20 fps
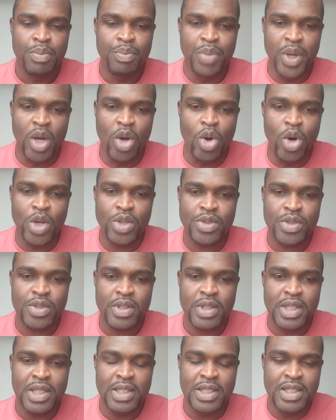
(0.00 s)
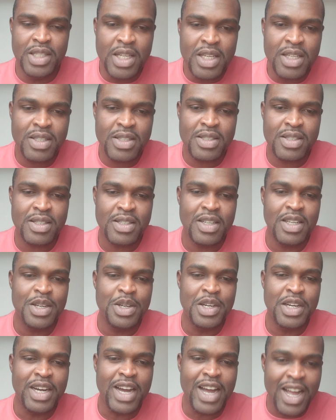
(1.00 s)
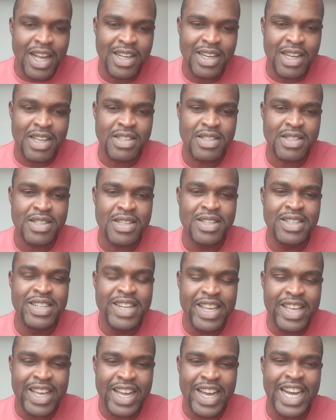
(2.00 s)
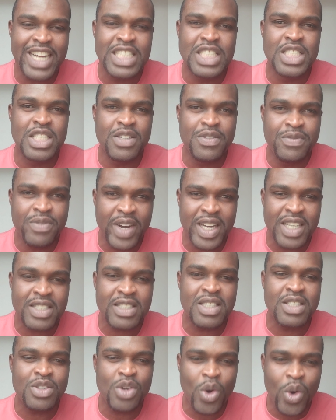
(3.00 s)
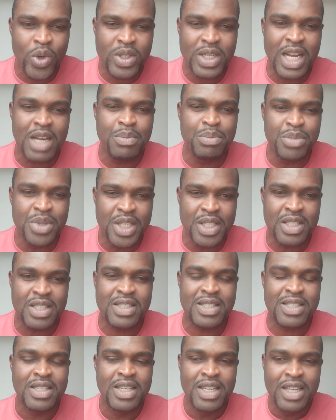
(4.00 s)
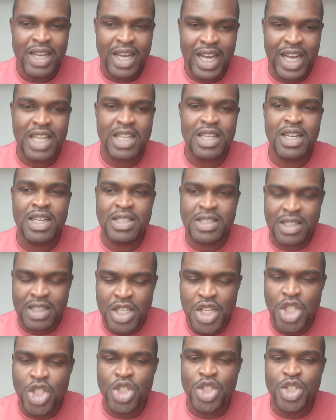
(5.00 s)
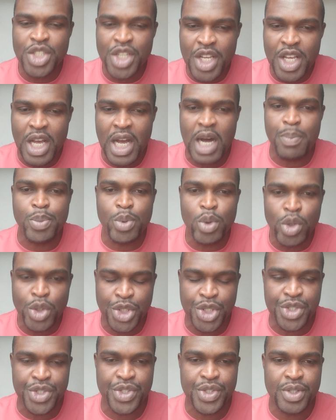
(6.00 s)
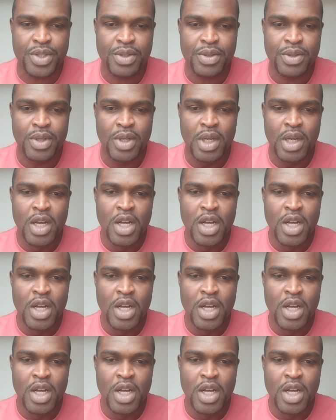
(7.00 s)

Because these hackers, they are devising other means as each day approaches.